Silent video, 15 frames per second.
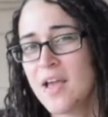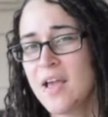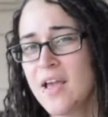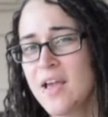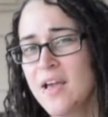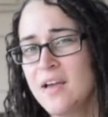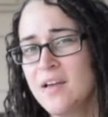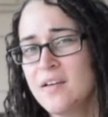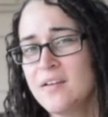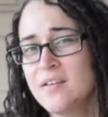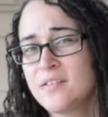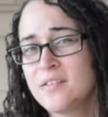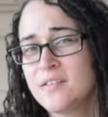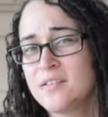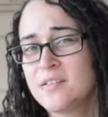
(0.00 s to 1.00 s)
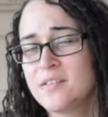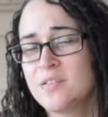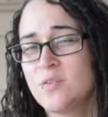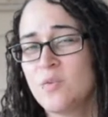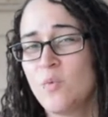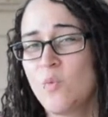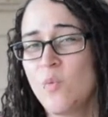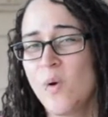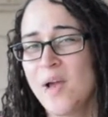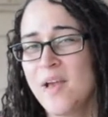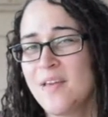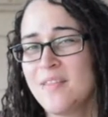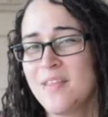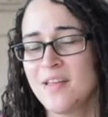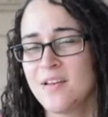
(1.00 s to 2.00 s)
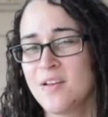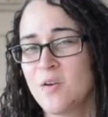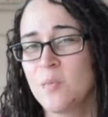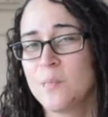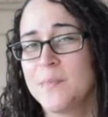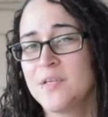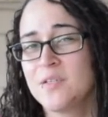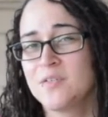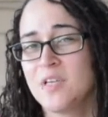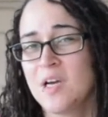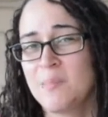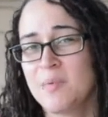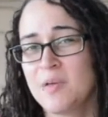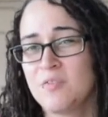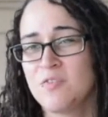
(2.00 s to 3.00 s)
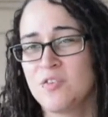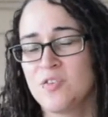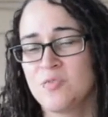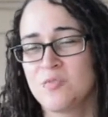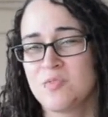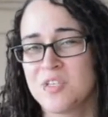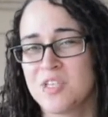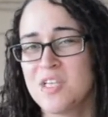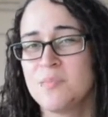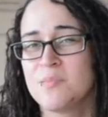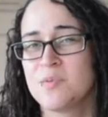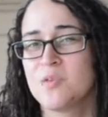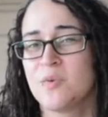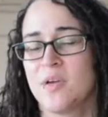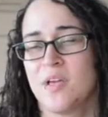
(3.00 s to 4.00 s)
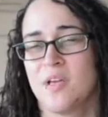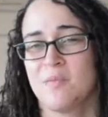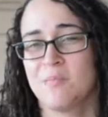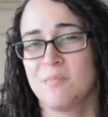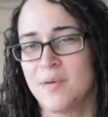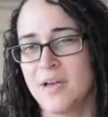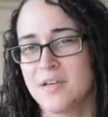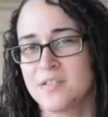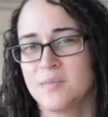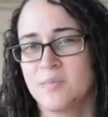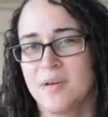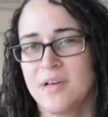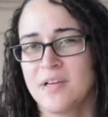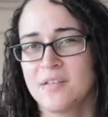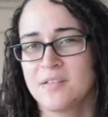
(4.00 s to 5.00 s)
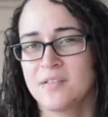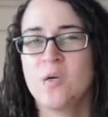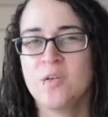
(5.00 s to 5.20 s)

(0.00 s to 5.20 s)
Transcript: and the way that it'll build up if you keep doing it back to back.